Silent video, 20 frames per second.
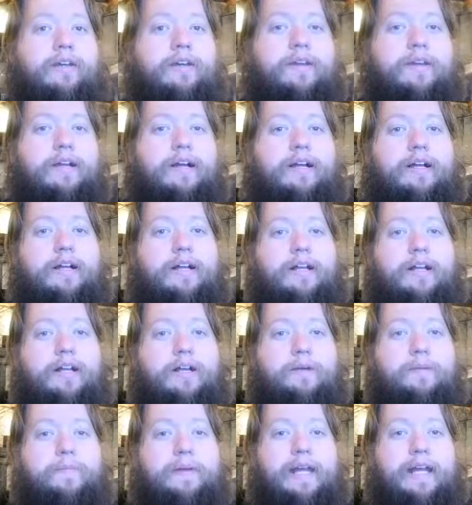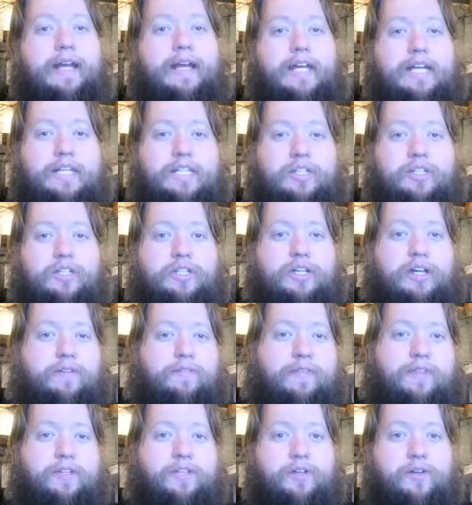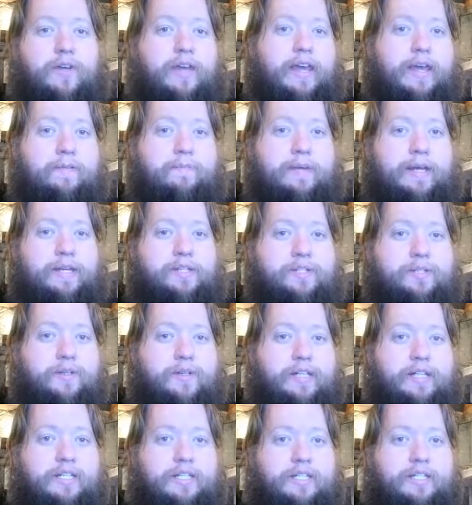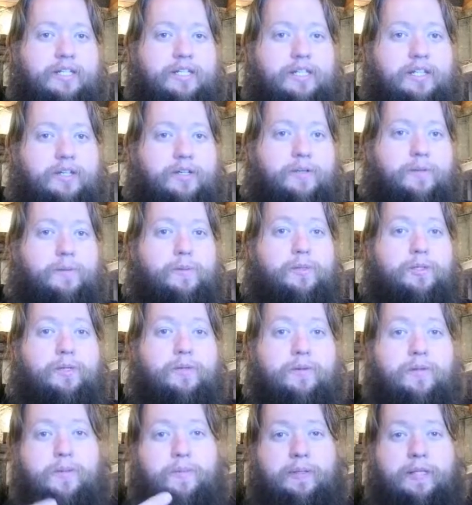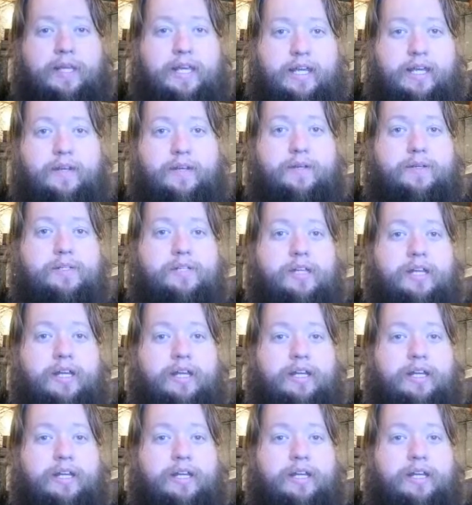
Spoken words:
as stuff that your game master gets to do to the players